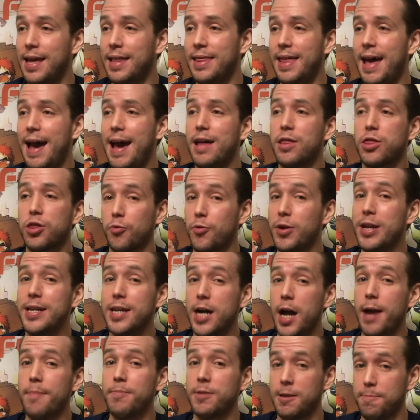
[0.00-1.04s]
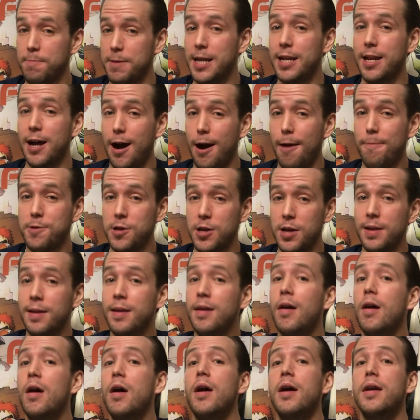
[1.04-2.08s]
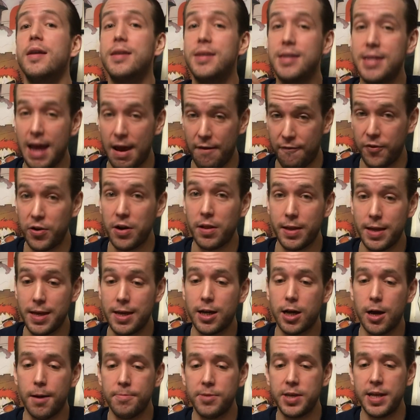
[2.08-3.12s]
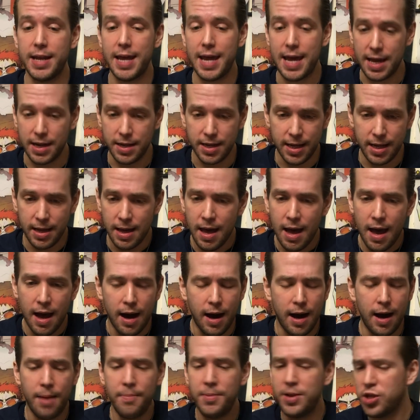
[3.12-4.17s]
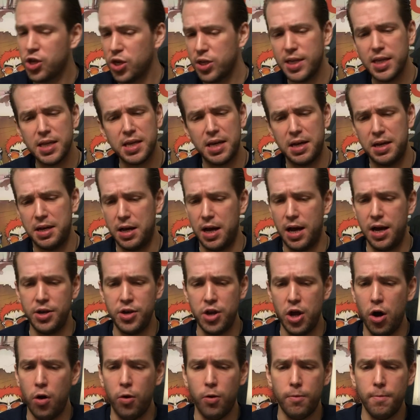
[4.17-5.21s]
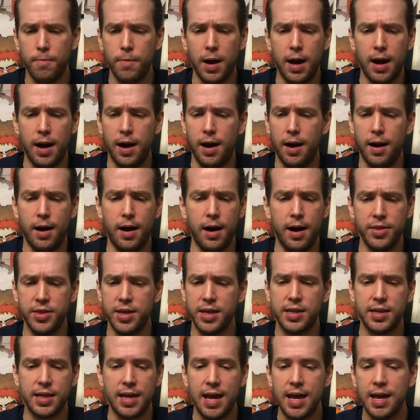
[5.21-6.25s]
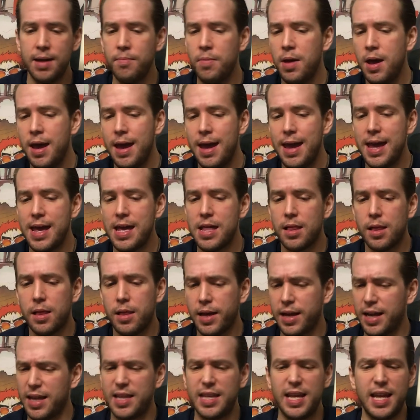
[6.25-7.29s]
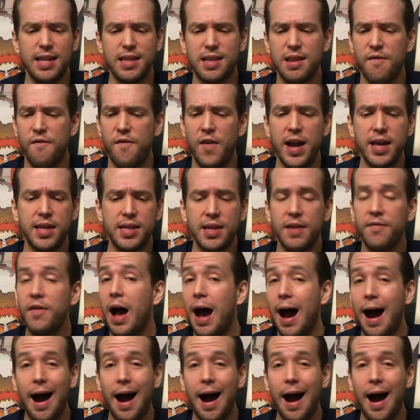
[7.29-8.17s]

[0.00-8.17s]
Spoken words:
and that 3 times speed option definitely comes in handy. And just as a note on this game, like I said, divisive.